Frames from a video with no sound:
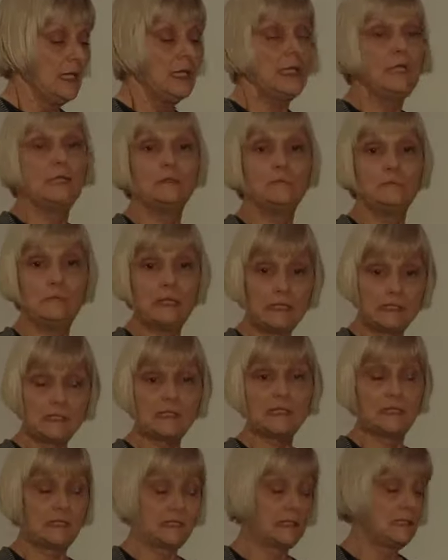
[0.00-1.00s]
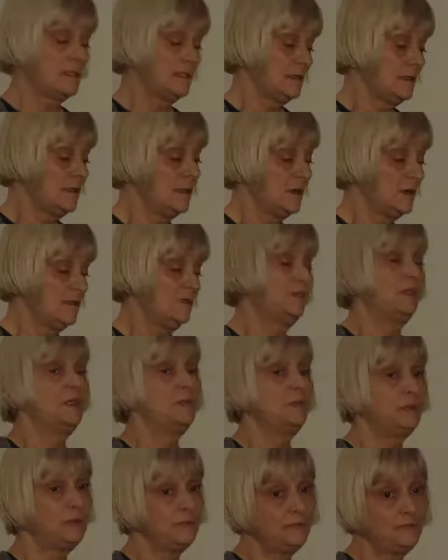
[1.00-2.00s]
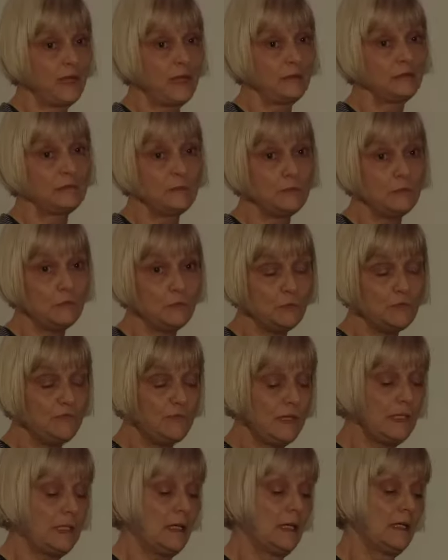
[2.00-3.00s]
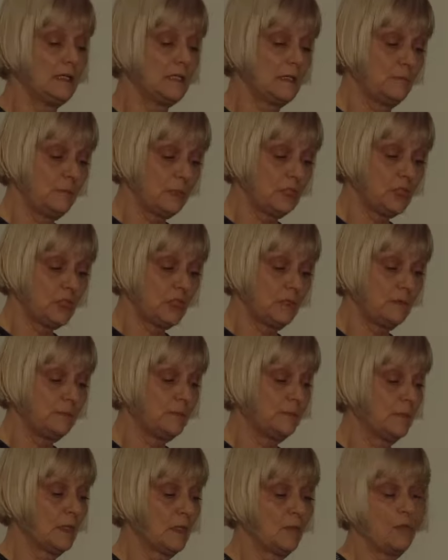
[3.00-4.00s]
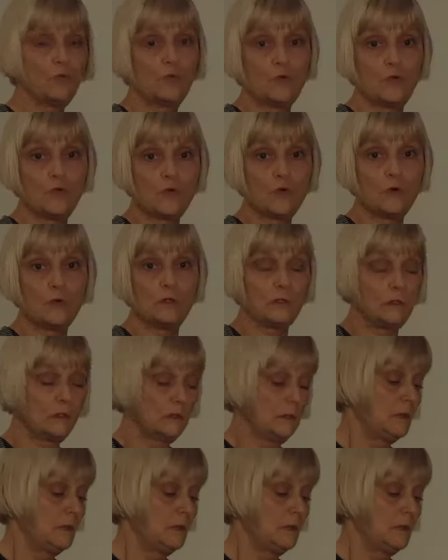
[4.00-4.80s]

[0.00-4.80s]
in the midst of a profoundly moving exhibition, War,